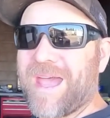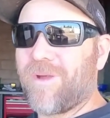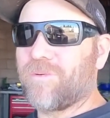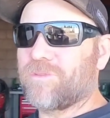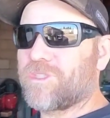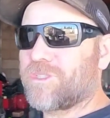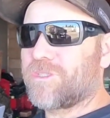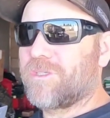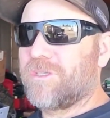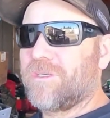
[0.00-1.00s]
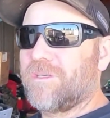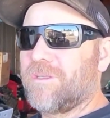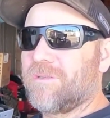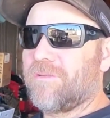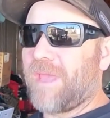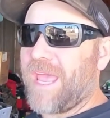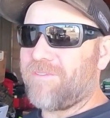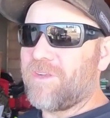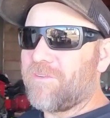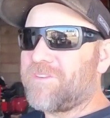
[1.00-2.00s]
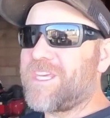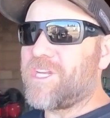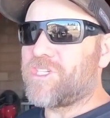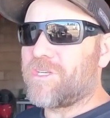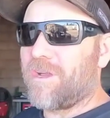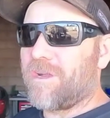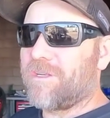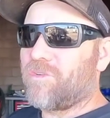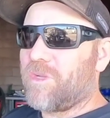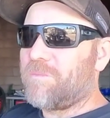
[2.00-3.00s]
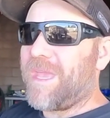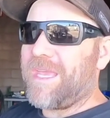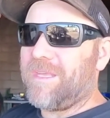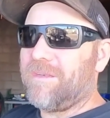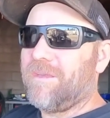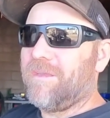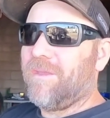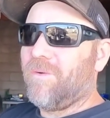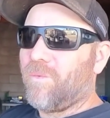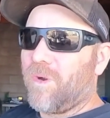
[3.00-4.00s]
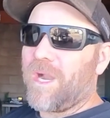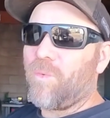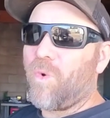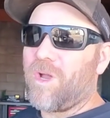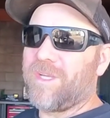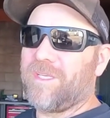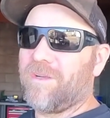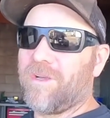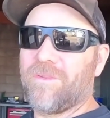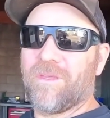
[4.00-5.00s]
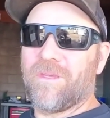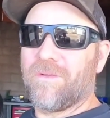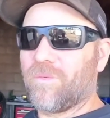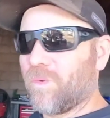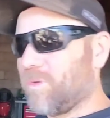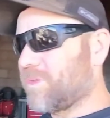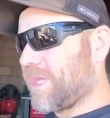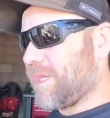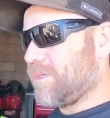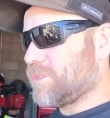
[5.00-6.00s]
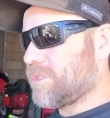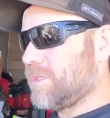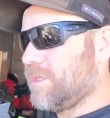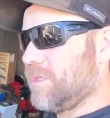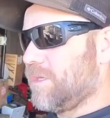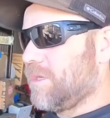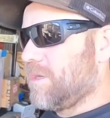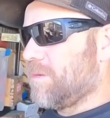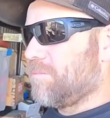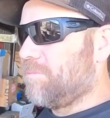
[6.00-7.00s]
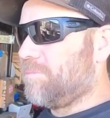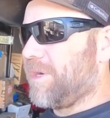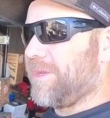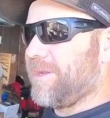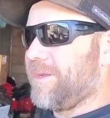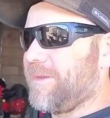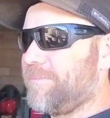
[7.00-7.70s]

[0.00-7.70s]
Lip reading: pouch to have enough tension on it to remain where I want it on the roll cage. But